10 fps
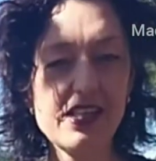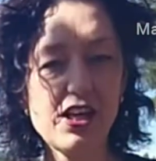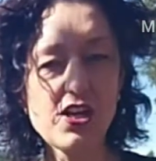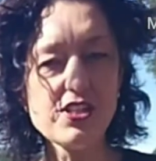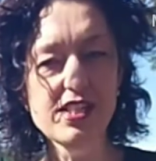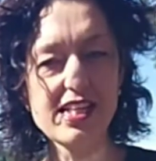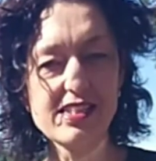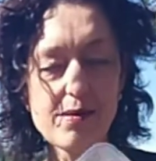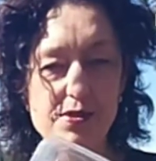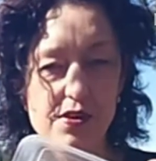You're going to need
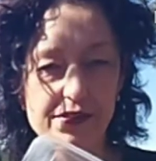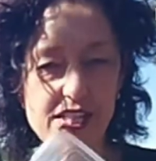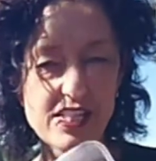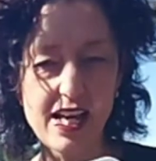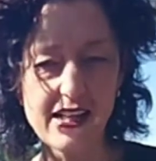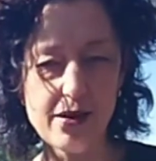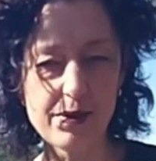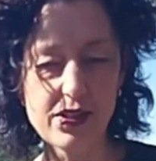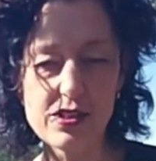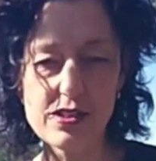some sort of container
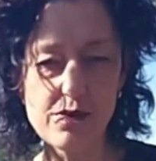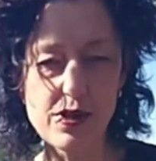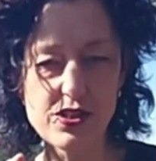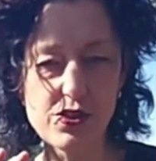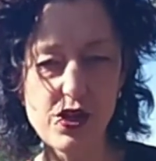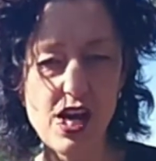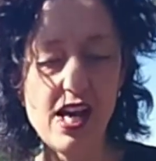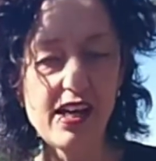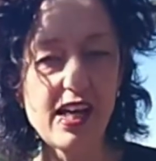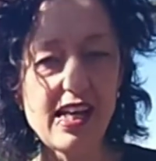because you want to
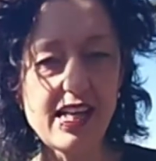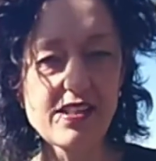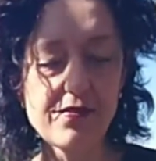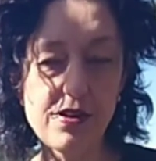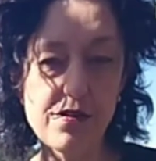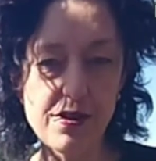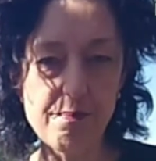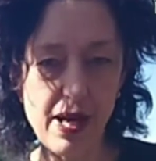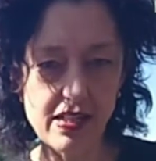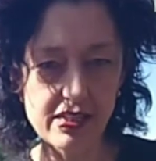collect a few of the
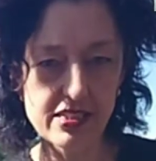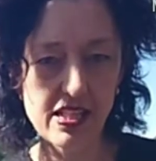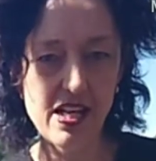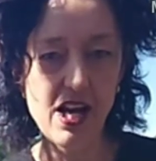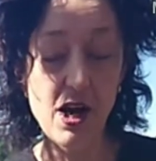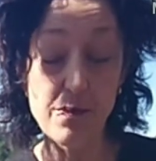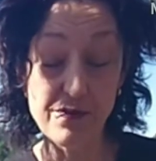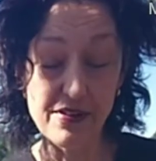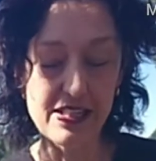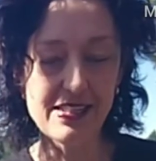bugs,
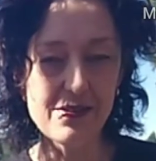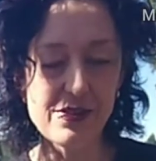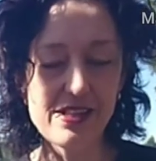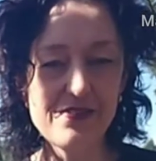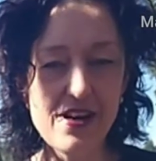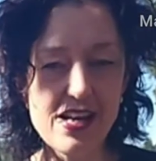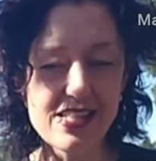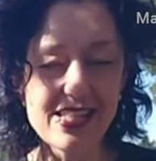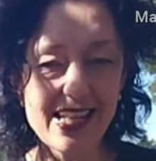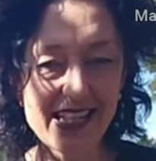hopefully, that we
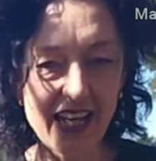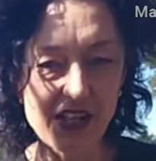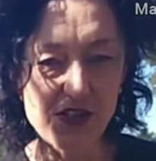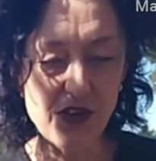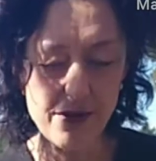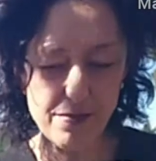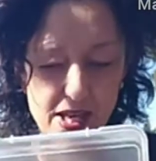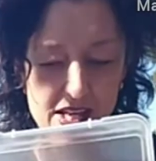find in our stream.